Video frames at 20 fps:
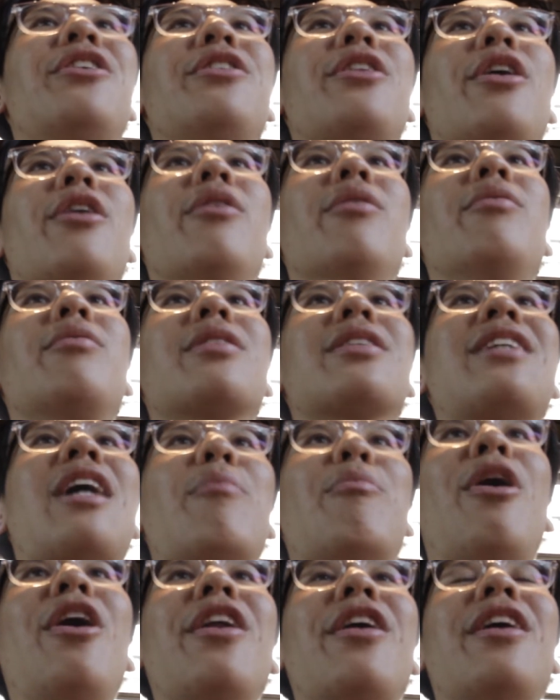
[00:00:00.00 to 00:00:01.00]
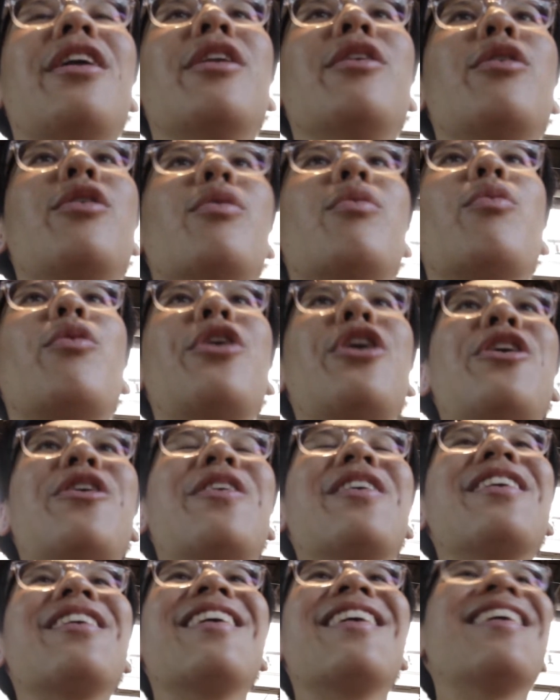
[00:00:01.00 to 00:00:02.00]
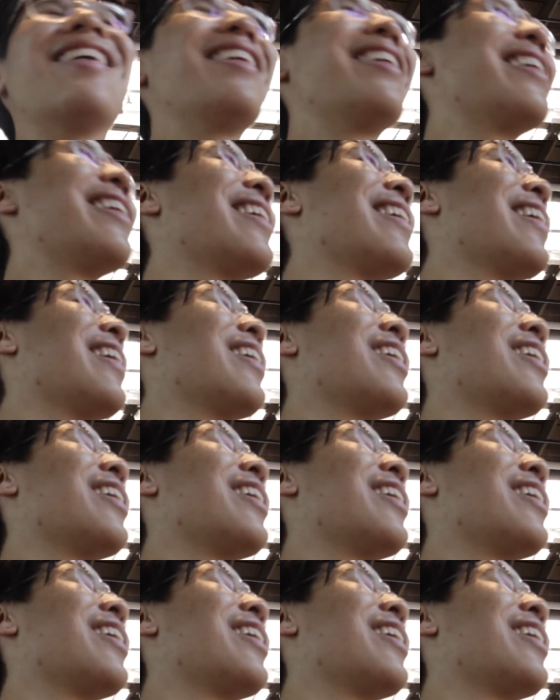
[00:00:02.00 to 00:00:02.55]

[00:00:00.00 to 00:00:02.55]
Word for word: seen this guy in my life. So now my mind is racing.